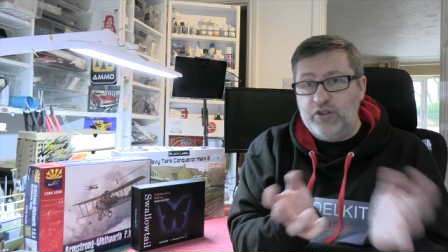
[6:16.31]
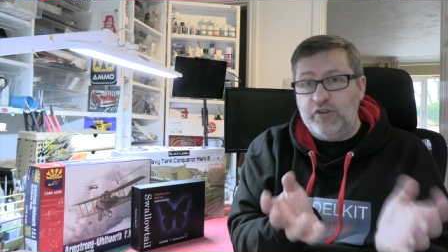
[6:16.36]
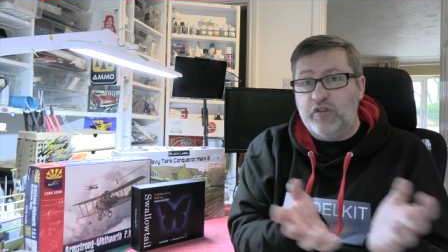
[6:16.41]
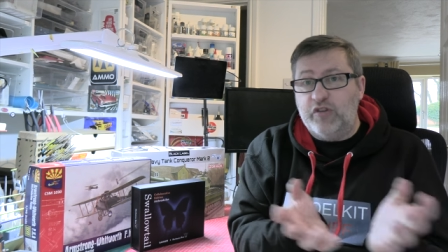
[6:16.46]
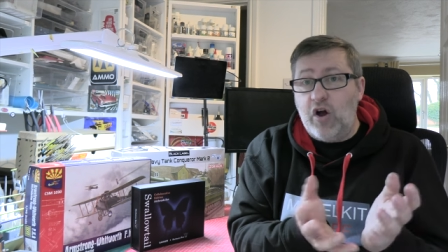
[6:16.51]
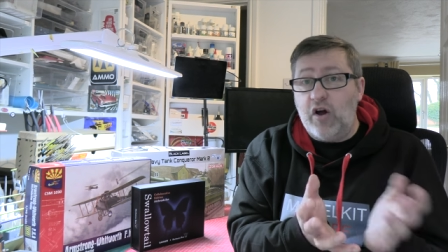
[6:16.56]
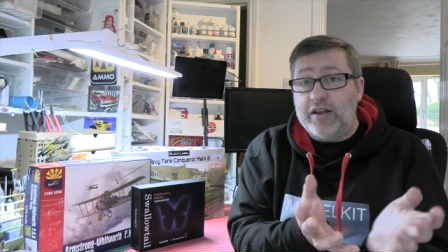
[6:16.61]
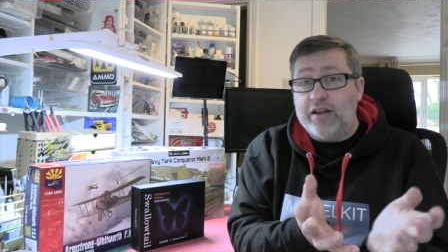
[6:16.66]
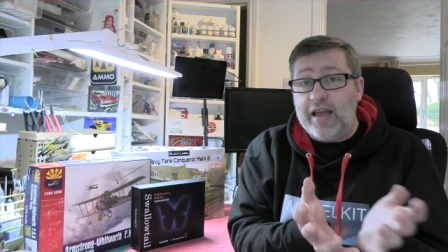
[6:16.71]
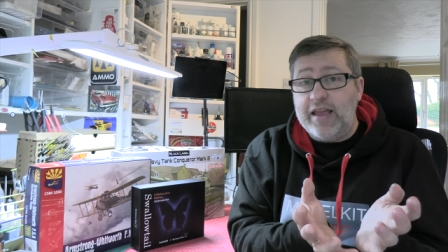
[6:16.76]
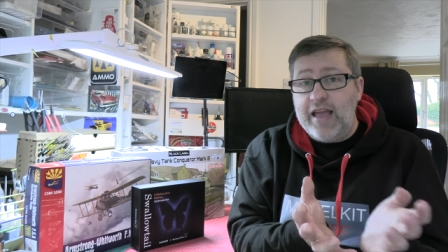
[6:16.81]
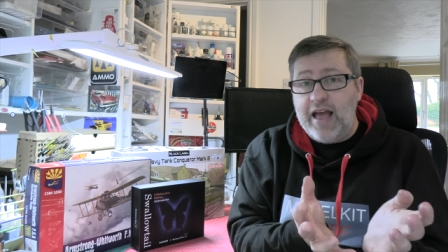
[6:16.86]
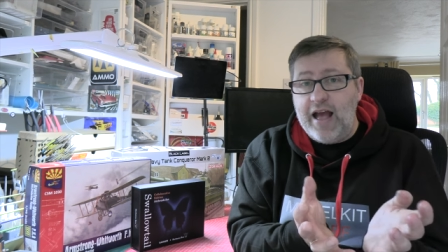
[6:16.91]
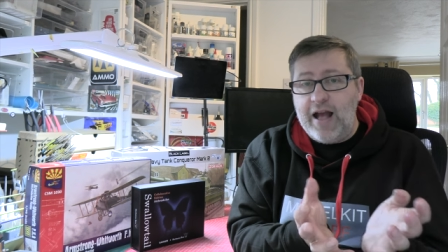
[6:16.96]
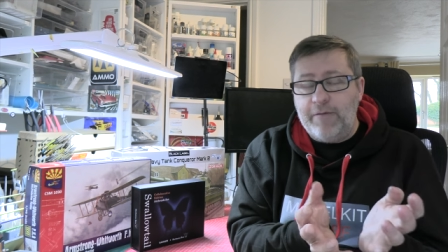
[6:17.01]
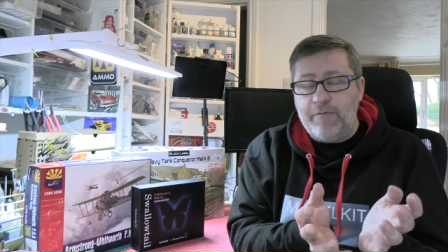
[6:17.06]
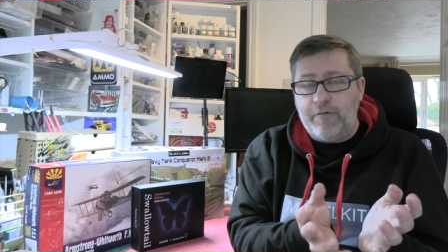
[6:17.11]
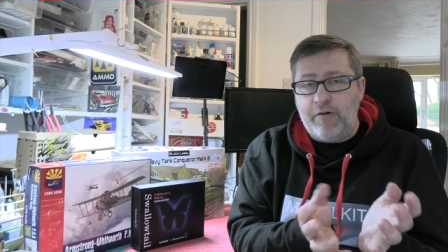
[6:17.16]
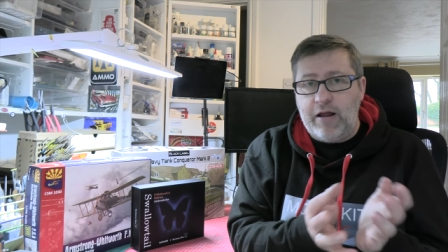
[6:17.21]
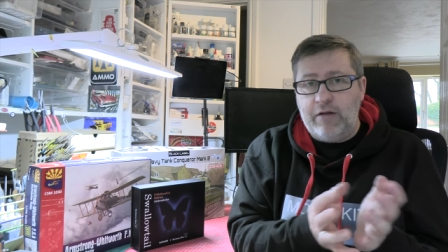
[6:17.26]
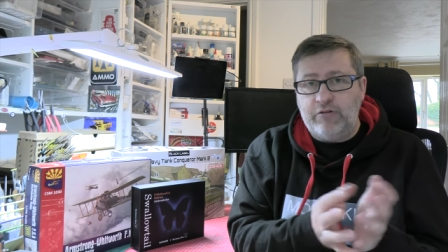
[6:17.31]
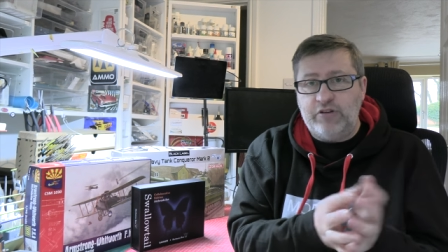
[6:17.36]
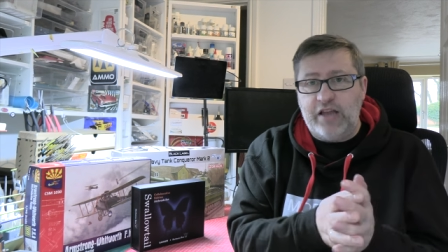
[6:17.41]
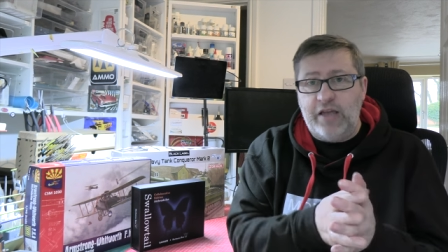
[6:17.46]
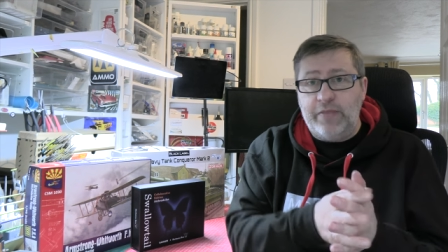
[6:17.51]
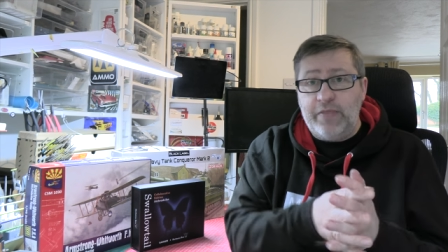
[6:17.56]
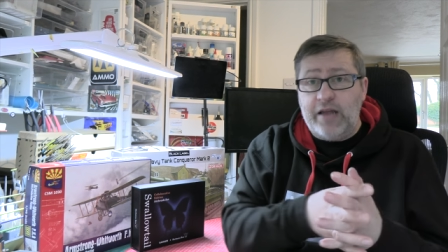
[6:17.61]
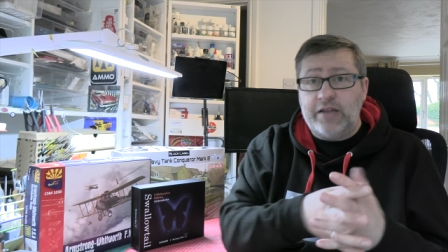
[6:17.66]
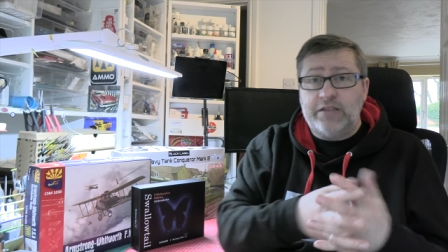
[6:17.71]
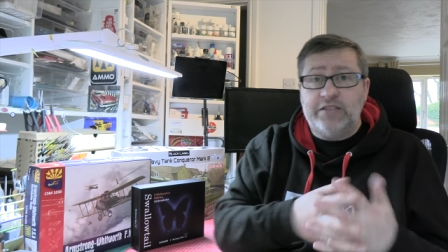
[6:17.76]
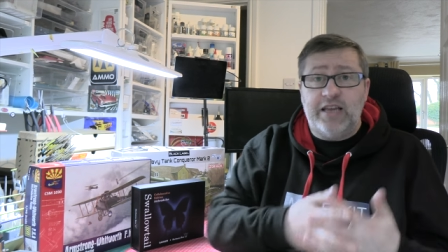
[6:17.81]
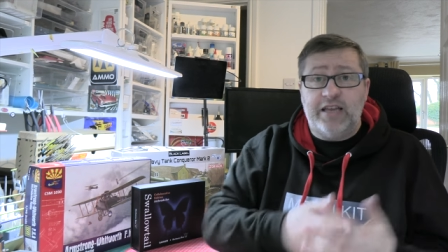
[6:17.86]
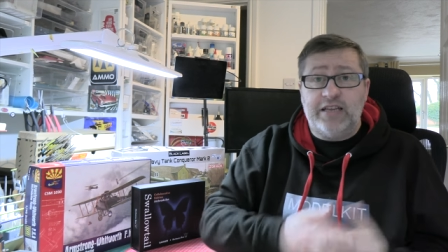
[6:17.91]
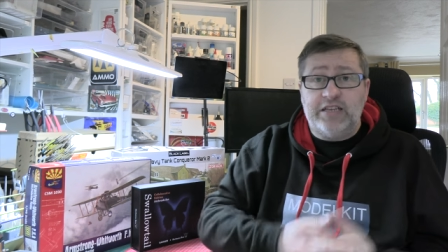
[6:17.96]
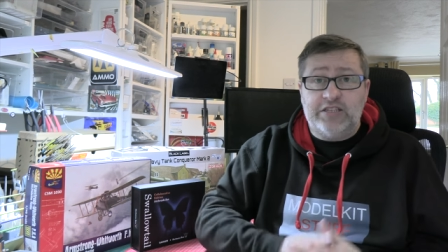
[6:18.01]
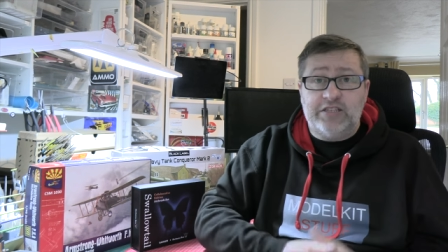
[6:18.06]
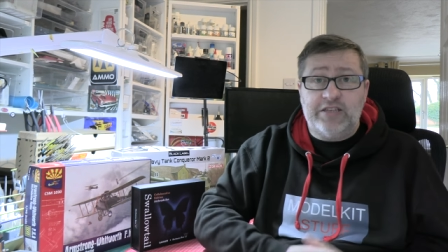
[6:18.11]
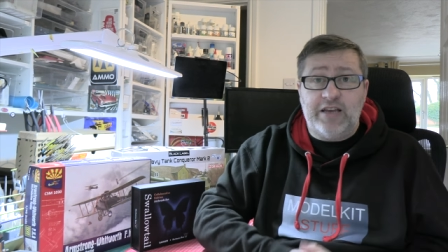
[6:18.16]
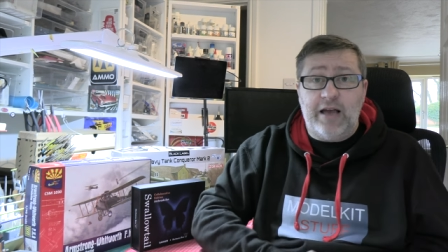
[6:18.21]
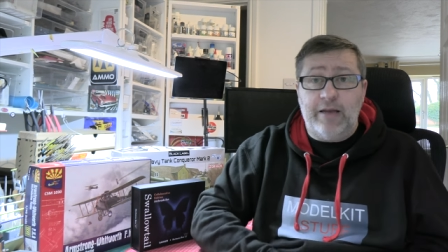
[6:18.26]
You've got to get your head around it and that
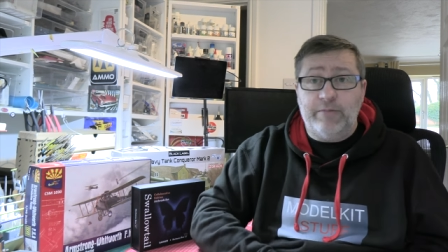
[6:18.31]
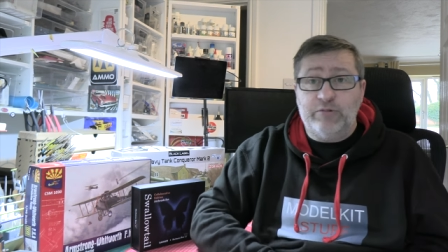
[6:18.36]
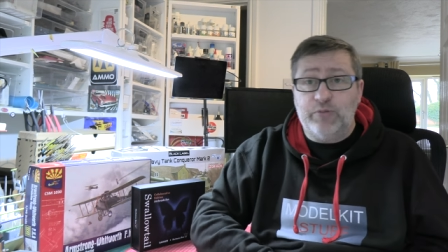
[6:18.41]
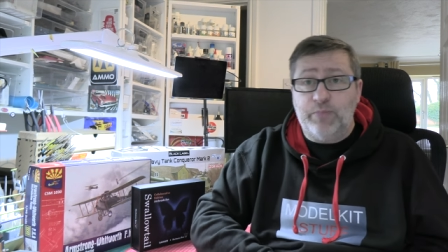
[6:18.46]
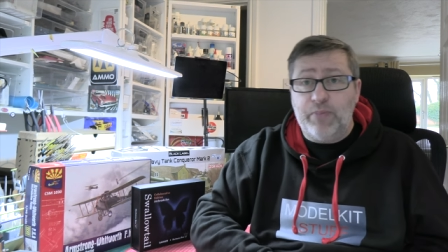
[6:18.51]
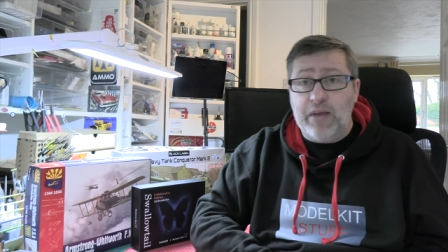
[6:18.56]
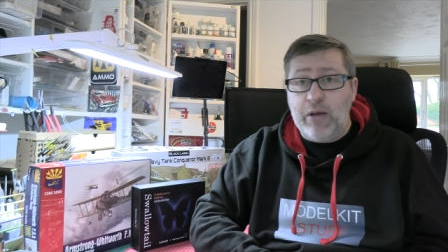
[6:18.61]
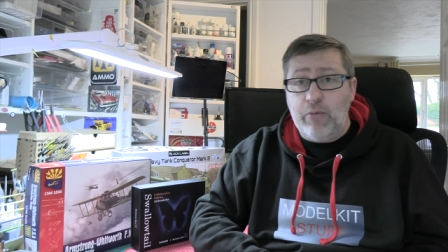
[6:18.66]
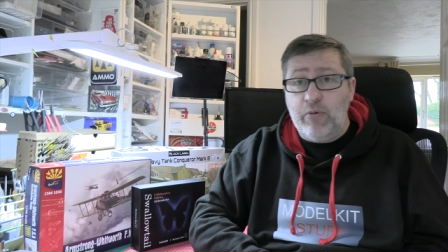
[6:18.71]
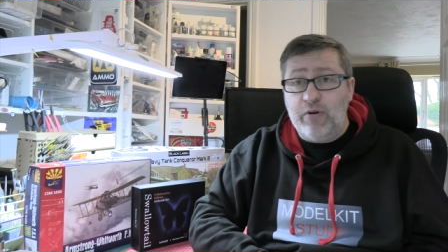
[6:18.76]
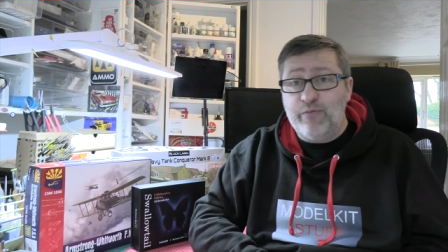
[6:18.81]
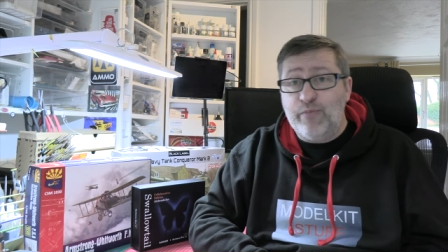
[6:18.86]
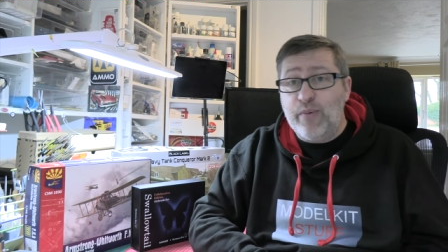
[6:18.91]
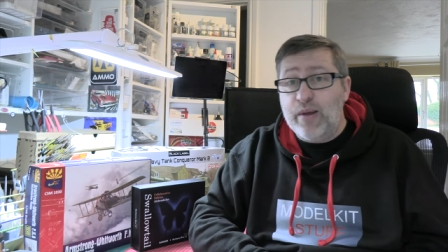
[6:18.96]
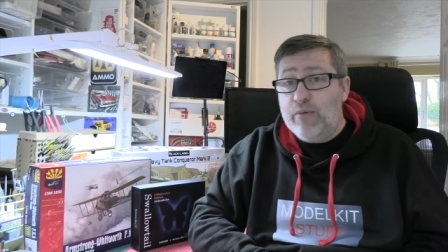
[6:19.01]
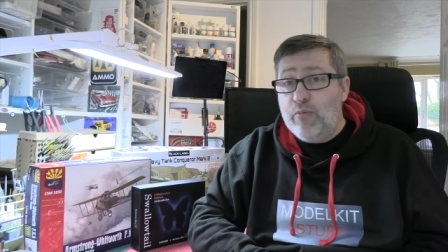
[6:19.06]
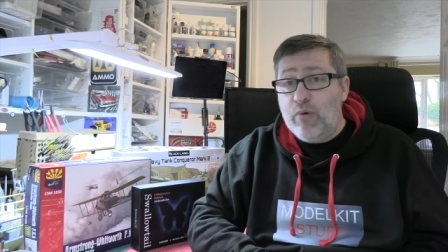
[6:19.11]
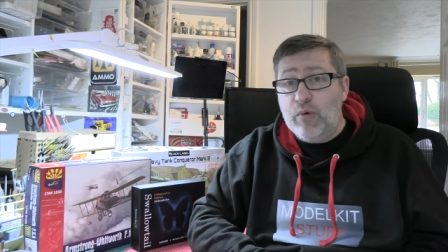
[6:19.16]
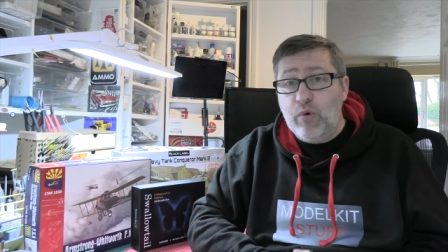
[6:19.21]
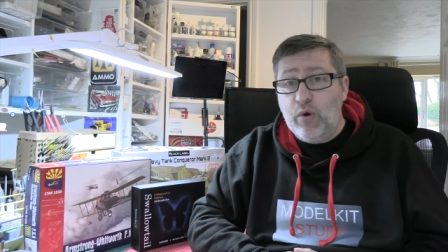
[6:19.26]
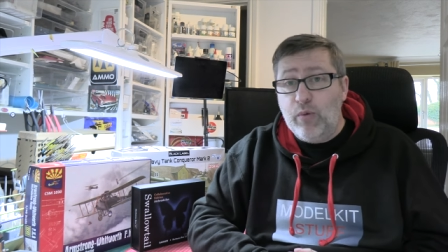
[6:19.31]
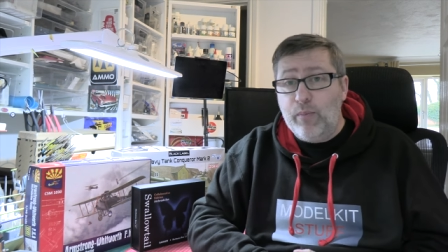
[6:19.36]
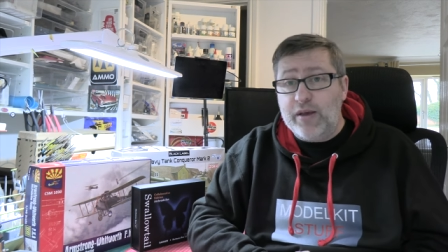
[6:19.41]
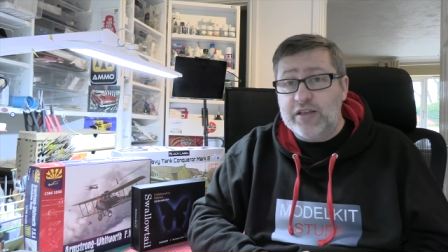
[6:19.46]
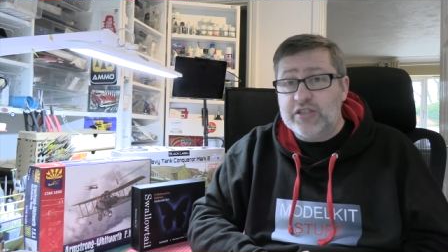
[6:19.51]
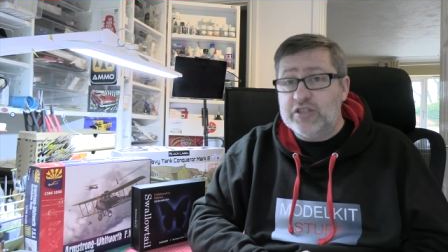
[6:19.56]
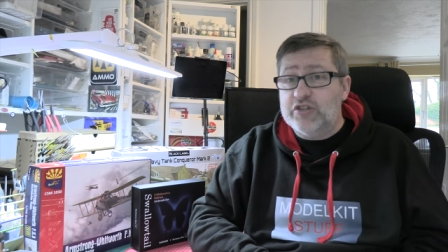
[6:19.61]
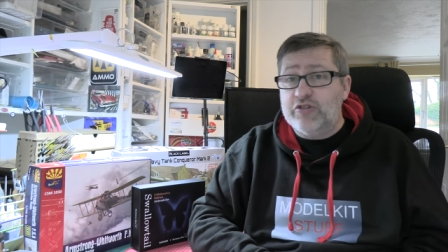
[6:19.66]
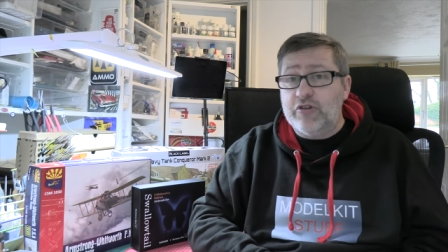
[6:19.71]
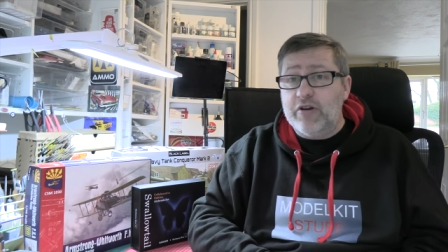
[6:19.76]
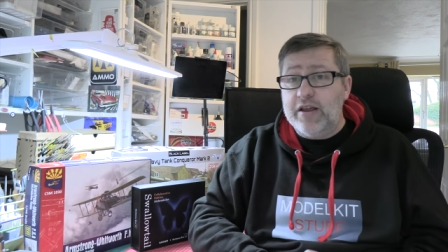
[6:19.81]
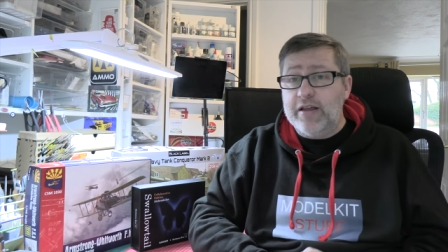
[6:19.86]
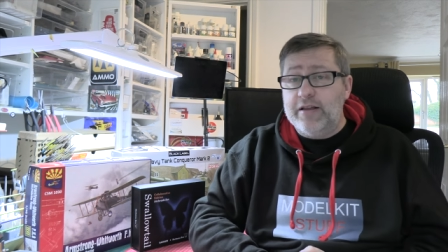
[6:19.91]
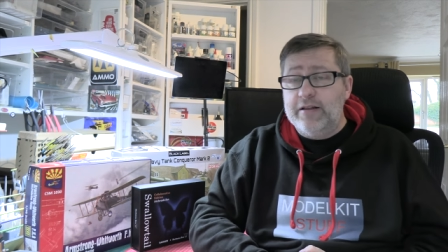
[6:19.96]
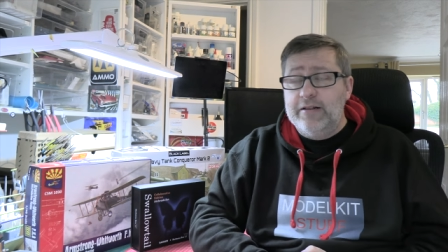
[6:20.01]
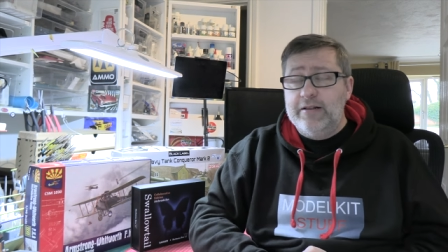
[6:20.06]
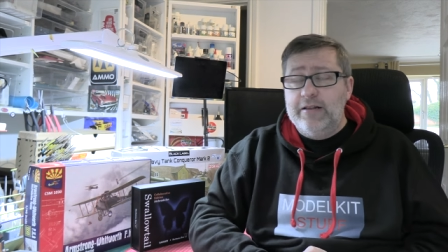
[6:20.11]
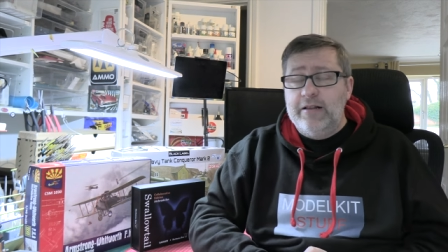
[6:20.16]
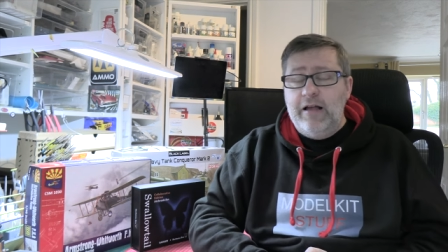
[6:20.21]
takes time. So bear with me, we will master it.